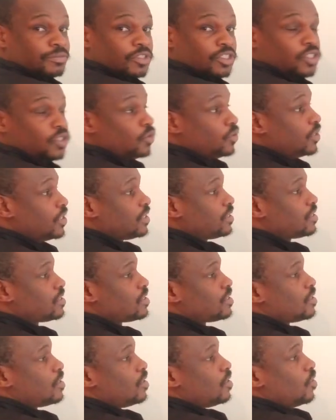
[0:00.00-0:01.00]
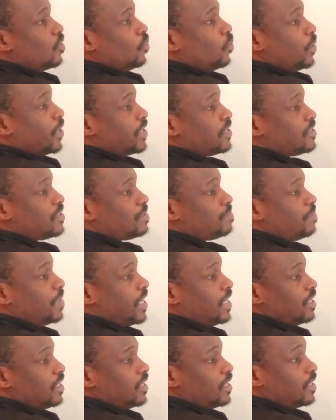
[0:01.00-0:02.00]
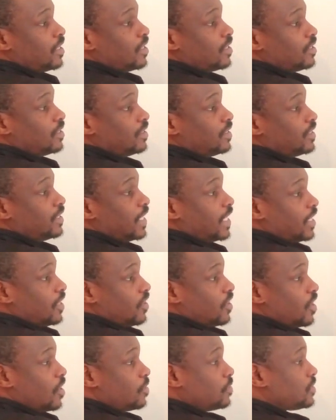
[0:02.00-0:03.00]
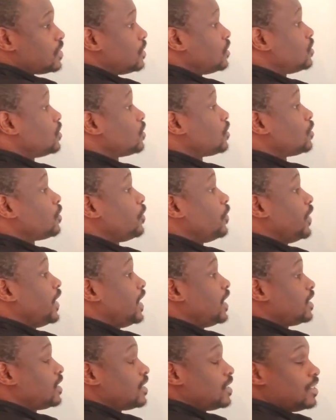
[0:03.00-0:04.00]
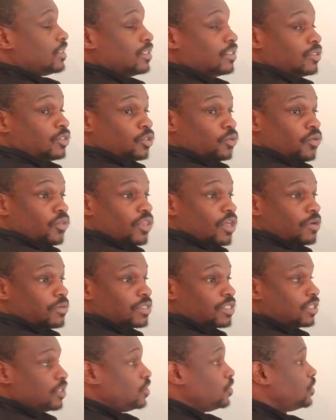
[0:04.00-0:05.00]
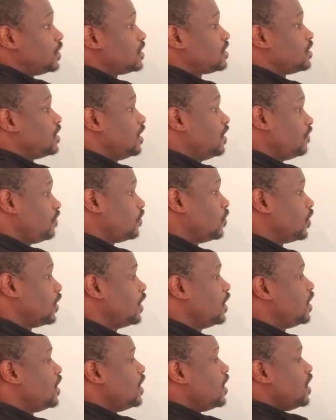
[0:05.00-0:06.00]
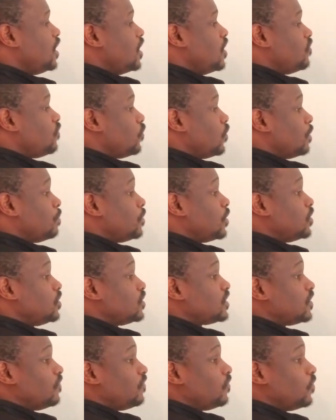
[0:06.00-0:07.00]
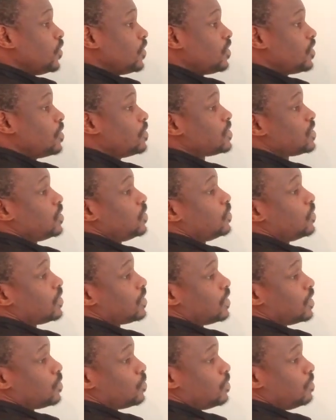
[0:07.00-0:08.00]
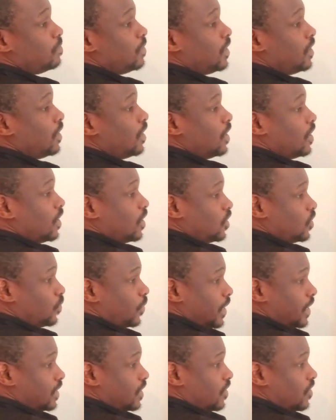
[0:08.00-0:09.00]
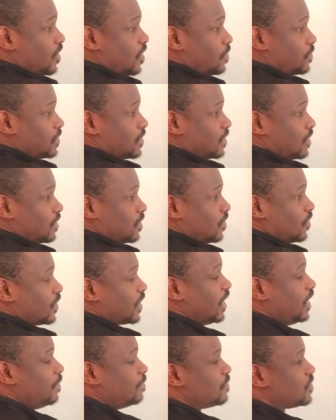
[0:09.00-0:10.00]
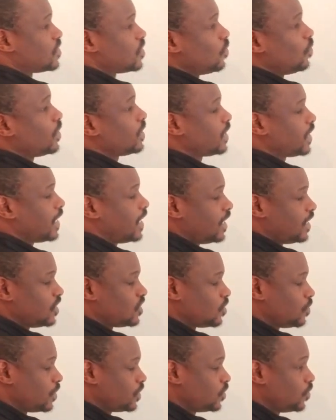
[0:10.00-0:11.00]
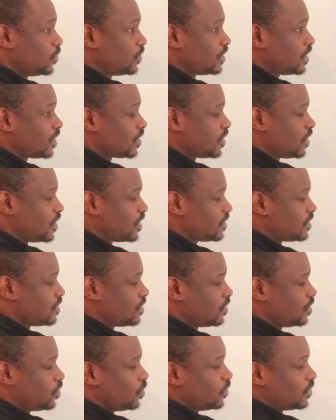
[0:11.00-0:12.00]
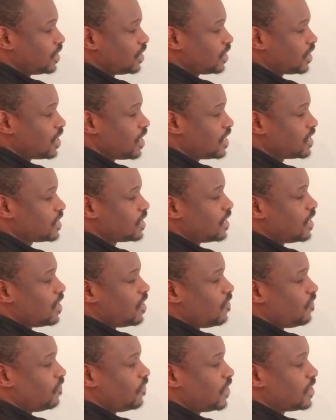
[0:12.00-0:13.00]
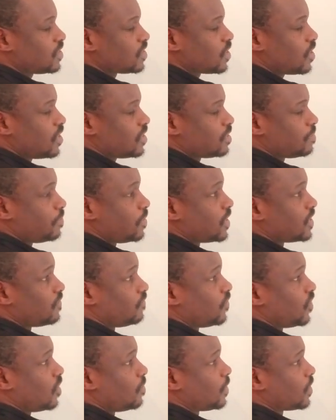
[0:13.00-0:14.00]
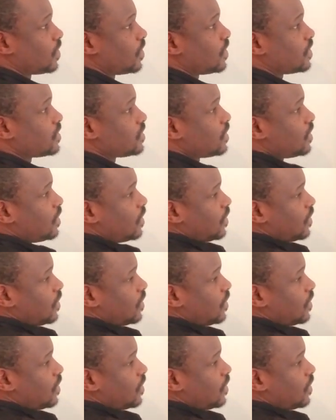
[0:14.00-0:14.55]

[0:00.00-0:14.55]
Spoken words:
units, we're spending 10,000 to create the 2,000 units. Therefore, if we're producing 4,000 units, it would be 20,000. Okay, so what again is our total cost? Total cost, fixed cost plus variable cost.